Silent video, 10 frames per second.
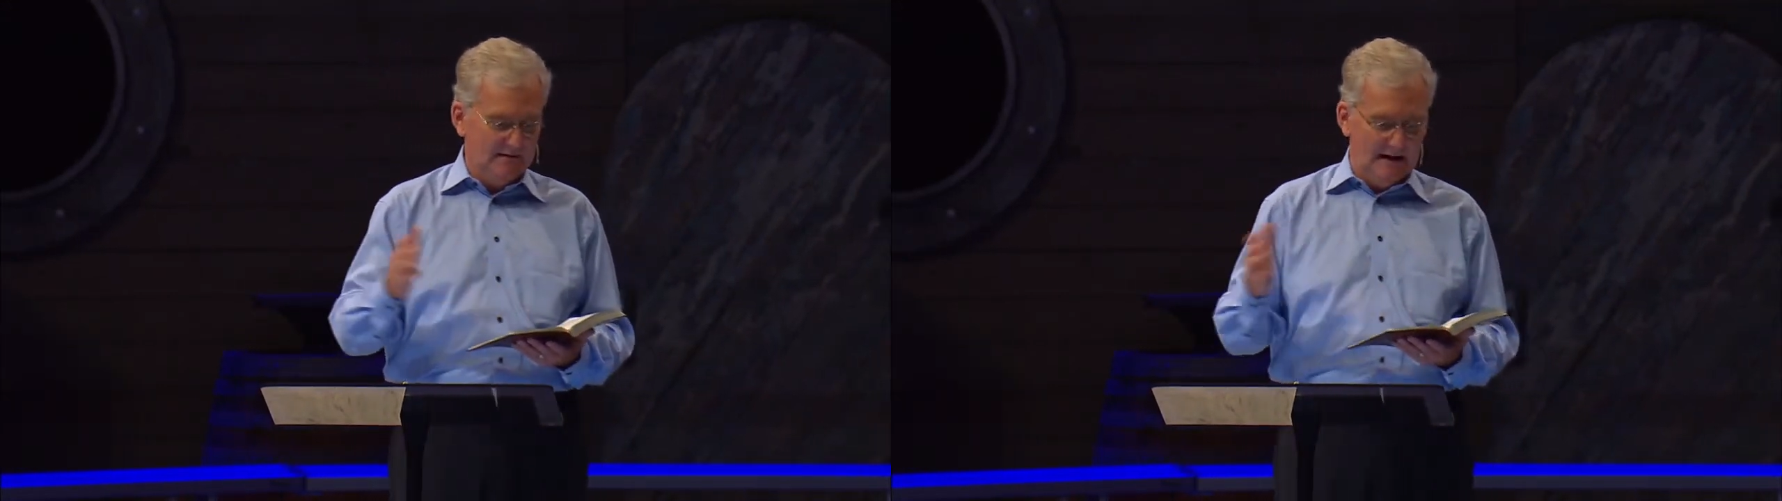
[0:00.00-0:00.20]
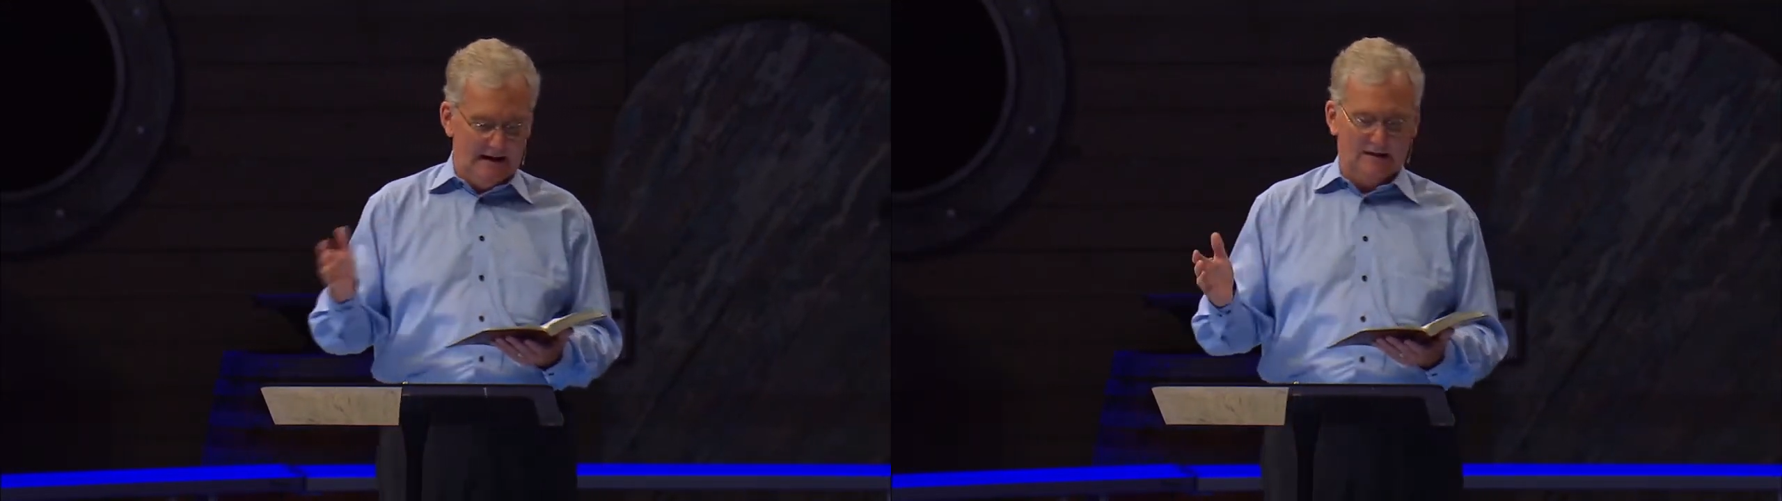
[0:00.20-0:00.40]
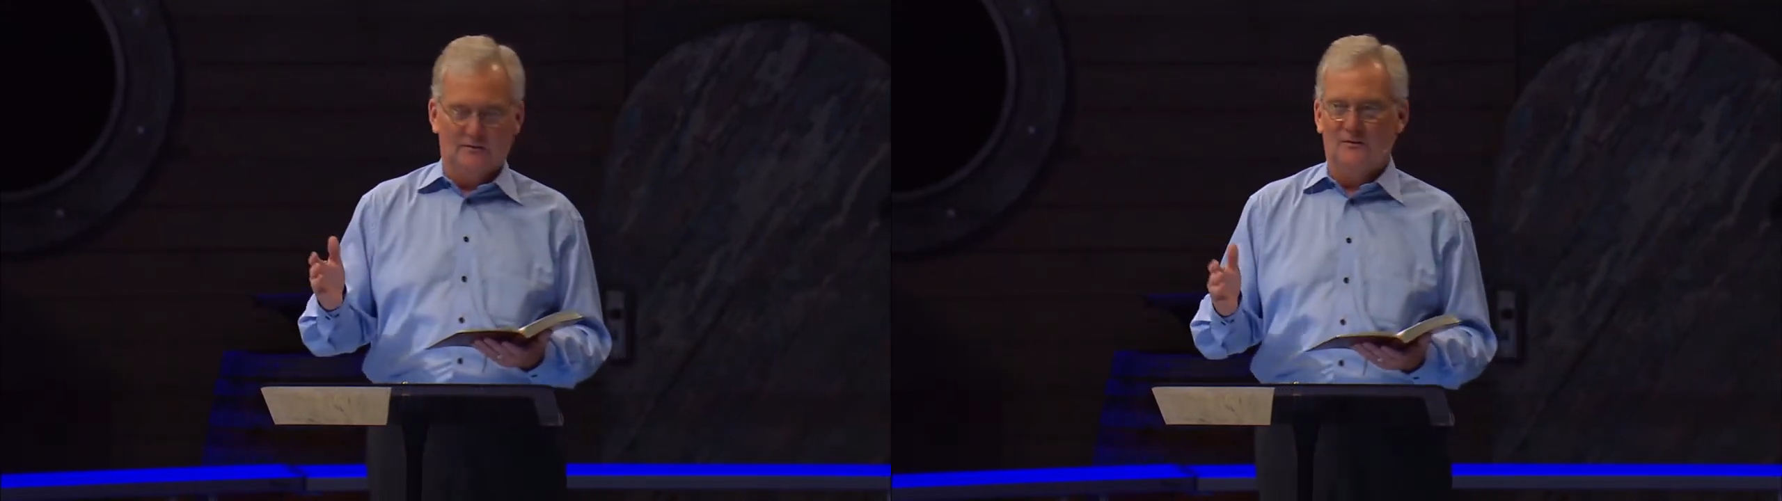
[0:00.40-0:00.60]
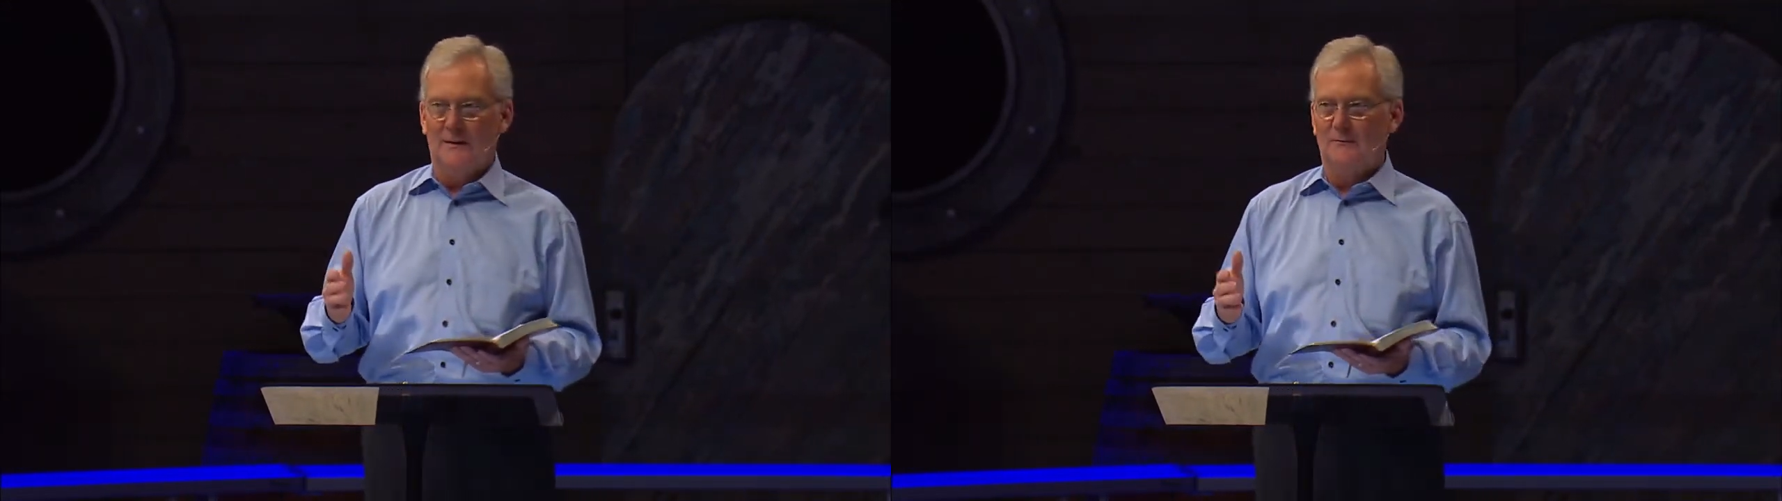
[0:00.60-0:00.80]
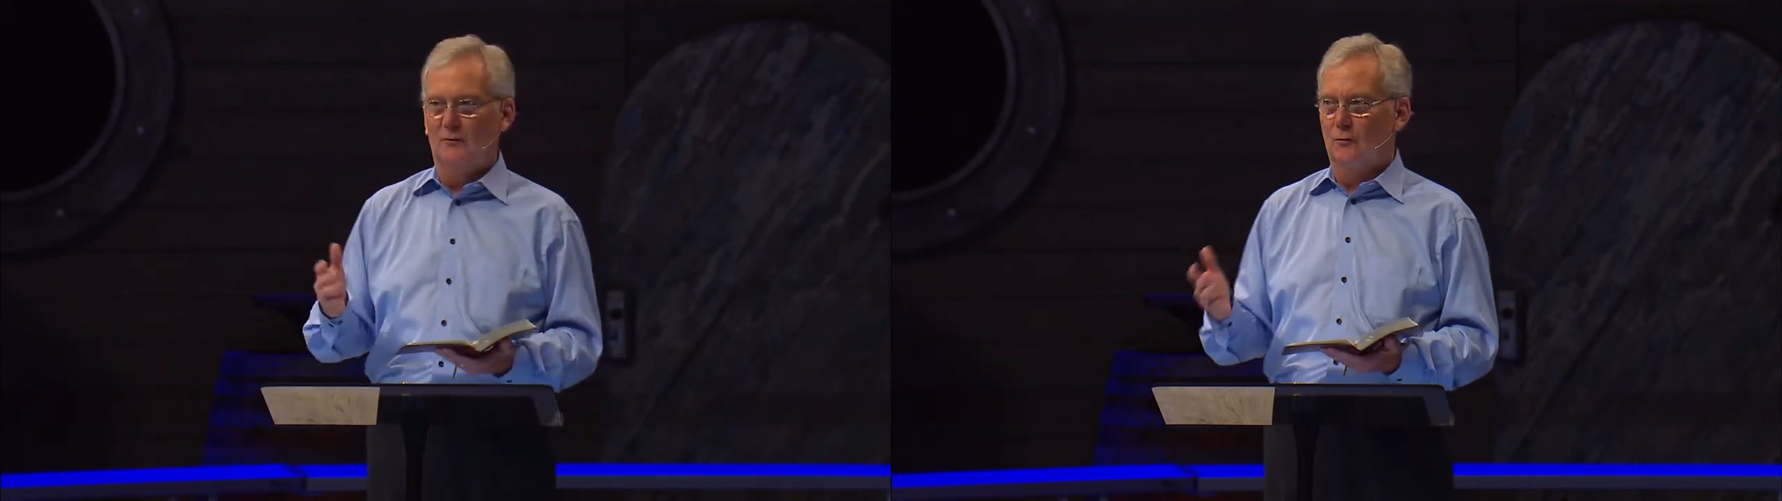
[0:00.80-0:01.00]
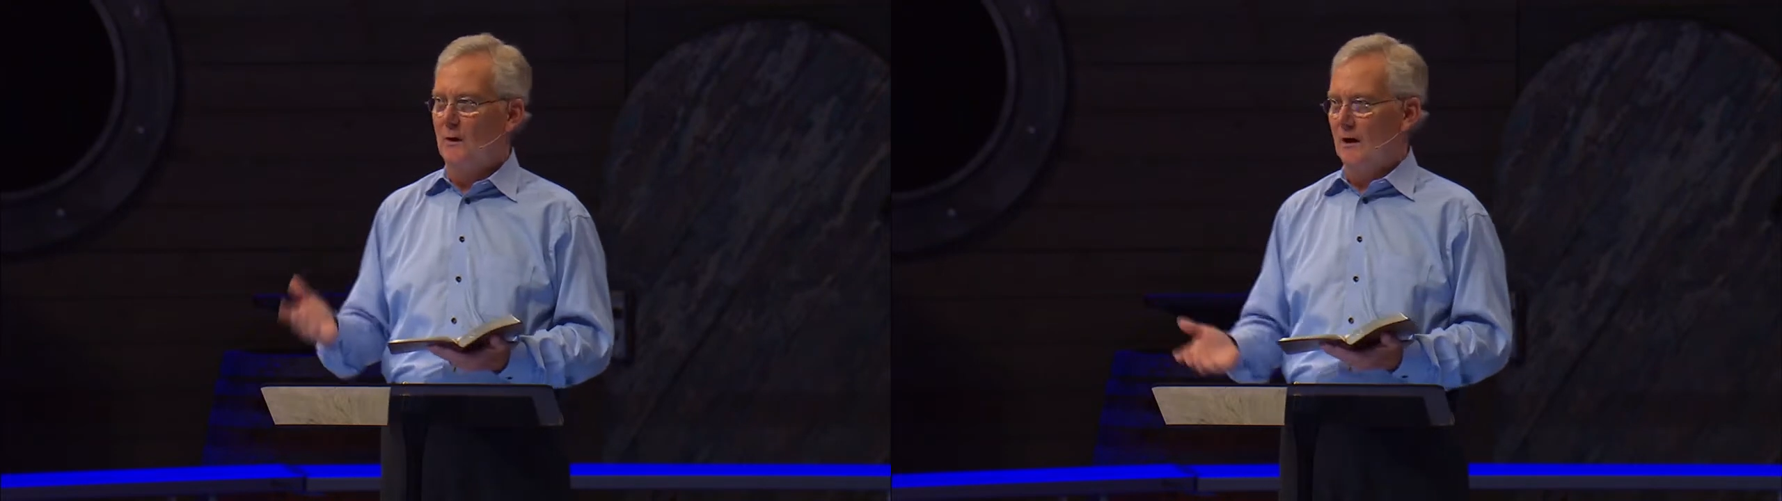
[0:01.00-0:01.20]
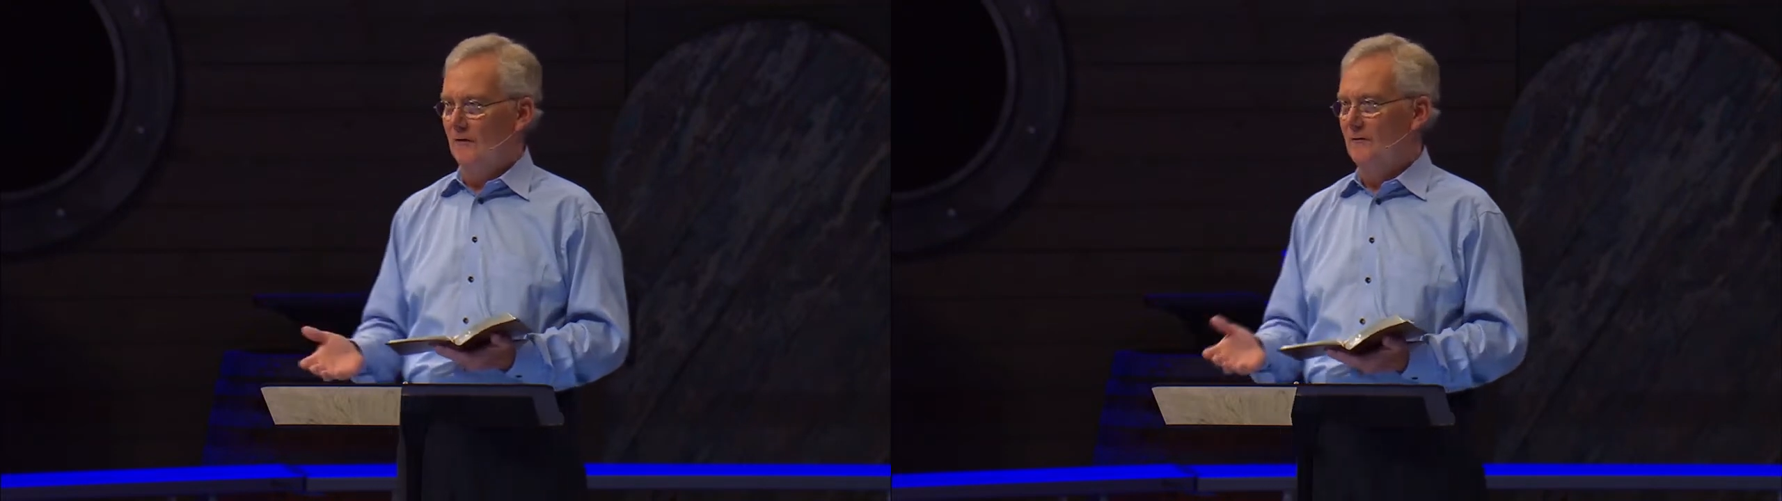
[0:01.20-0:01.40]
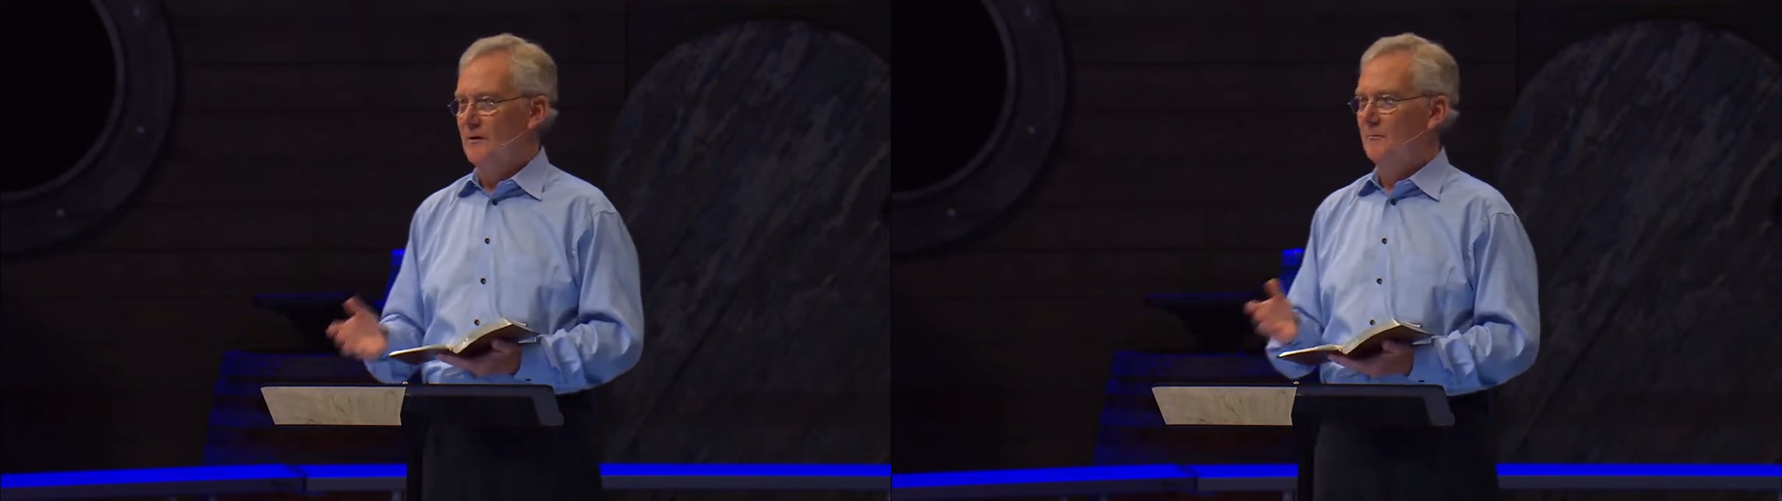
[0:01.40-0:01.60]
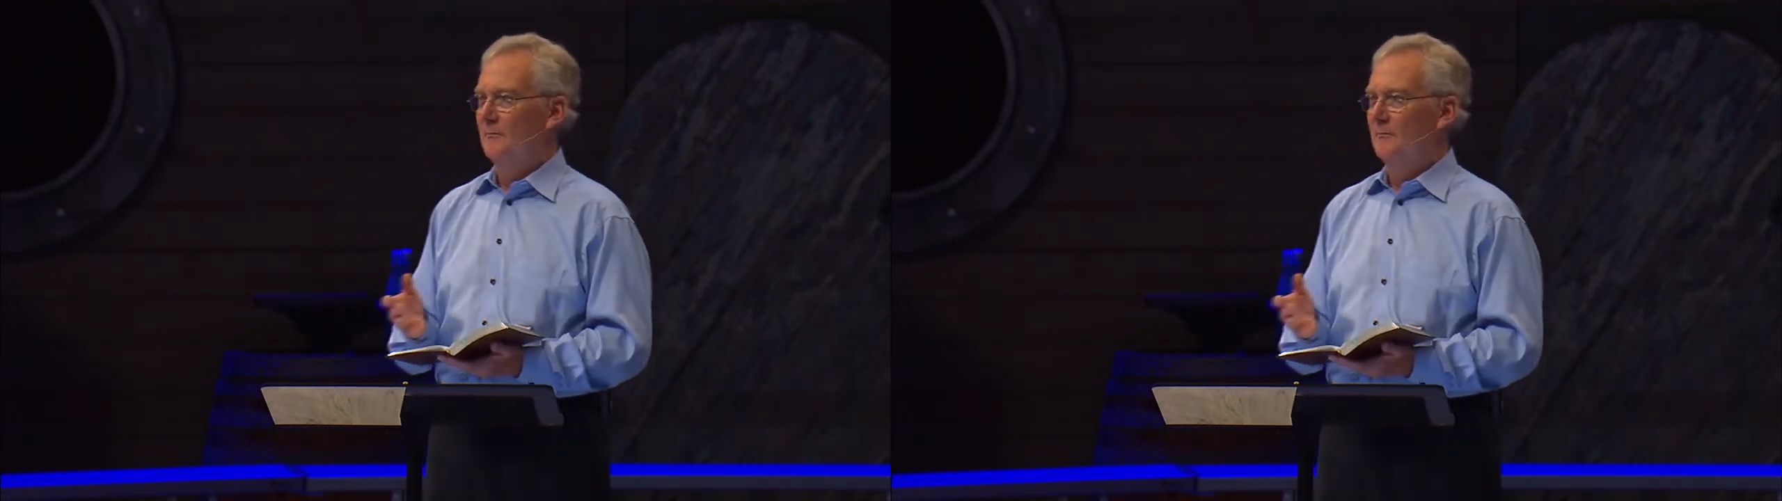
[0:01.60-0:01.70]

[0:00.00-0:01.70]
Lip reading: to Acts chapter 12.